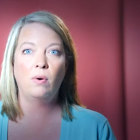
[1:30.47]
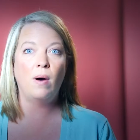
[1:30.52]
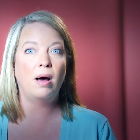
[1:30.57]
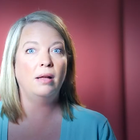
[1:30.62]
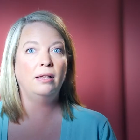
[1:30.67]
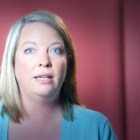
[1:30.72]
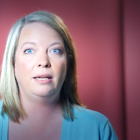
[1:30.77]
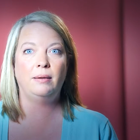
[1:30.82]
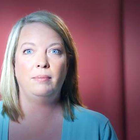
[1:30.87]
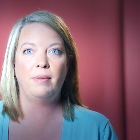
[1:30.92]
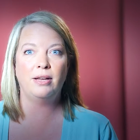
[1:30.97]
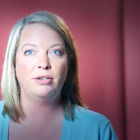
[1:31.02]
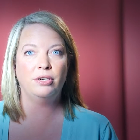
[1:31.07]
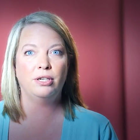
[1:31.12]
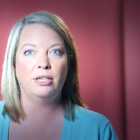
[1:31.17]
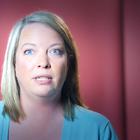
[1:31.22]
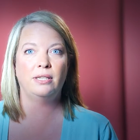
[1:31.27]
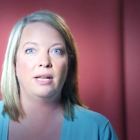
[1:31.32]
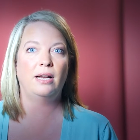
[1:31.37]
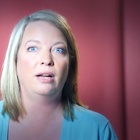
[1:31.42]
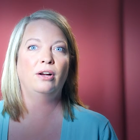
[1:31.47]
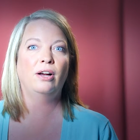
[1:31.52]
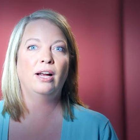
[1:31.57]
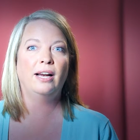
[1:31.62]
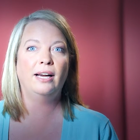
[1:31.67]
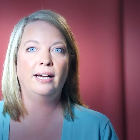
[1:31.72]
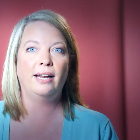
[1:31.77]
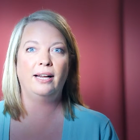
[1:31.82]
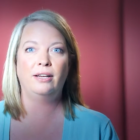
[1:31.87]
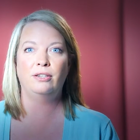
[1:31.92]
quality measures and
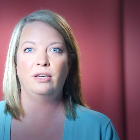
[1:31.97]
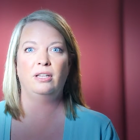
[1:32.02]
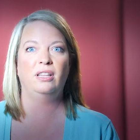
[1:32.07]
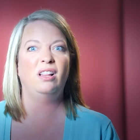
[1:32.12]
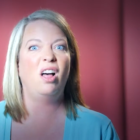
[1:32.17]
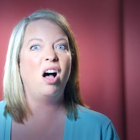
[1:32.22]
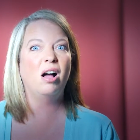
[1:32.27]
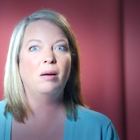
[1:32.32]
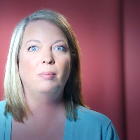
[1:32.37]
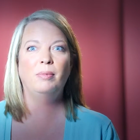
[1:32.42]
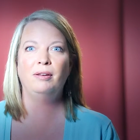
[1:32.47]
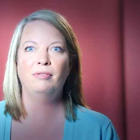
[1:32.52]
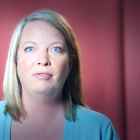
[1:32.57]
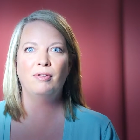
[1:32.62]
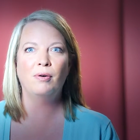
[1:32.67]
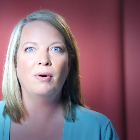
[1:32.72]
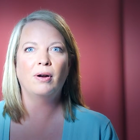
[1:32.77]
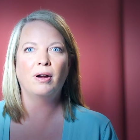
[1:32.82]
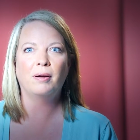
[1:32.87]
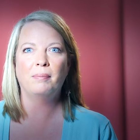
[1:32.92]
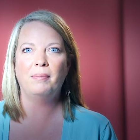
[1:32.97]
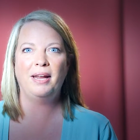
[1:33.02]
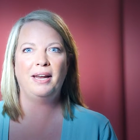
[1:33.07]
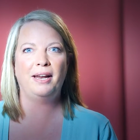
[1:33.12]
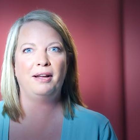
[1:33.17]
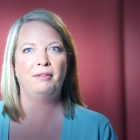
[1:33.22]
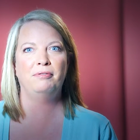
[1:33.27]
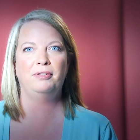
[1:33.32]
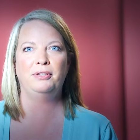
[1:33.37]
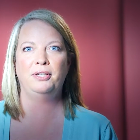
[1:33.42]
accreditation long before
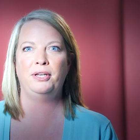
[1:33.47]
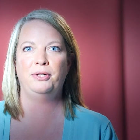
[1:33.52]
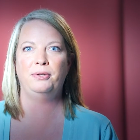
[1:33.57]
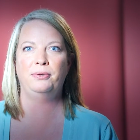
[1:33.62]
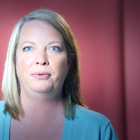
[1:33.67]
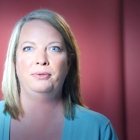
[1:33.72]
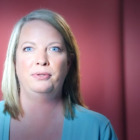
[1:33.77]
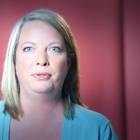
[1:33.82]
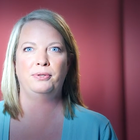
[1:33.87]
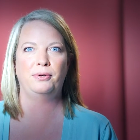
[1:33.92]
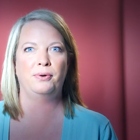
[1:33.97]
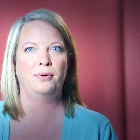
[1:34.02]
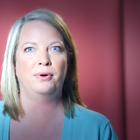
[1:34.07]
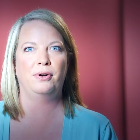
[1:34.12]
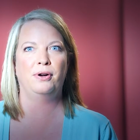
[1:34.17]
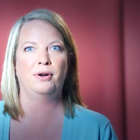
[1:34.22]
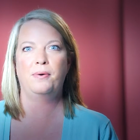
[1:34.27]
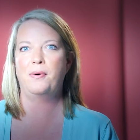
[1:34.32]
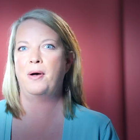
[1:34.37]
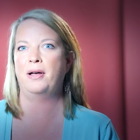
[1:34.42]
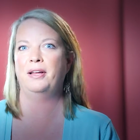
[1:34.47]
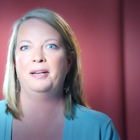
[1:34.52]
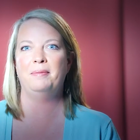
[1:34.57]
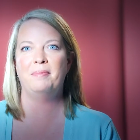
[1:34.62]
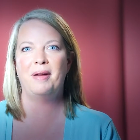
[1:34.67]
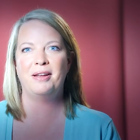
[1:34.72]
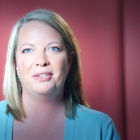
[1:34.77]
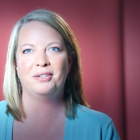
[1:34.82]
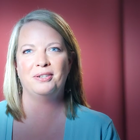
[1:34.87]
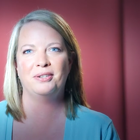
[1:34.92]
meaningful use or quality
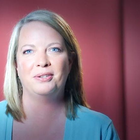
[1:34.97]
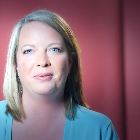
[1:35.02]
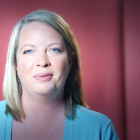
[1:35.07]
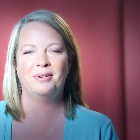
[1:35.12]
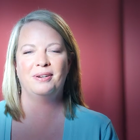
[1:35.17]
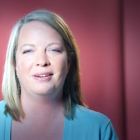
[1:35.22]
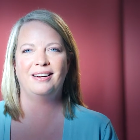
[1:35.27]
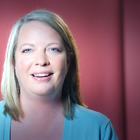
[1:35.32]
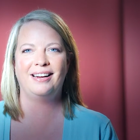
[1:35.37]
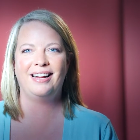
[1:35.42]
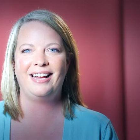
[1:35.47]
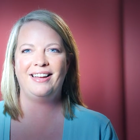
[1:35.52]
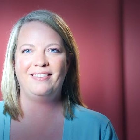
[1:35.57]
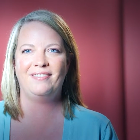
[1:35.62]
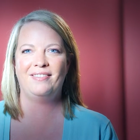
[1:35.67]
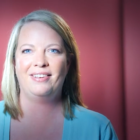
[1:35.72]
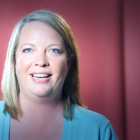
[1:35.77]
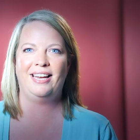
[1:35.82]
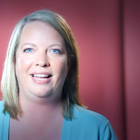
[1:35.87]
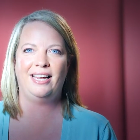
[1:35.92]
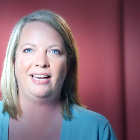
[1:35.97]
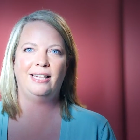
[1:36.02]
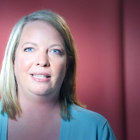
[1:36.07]
measures were even in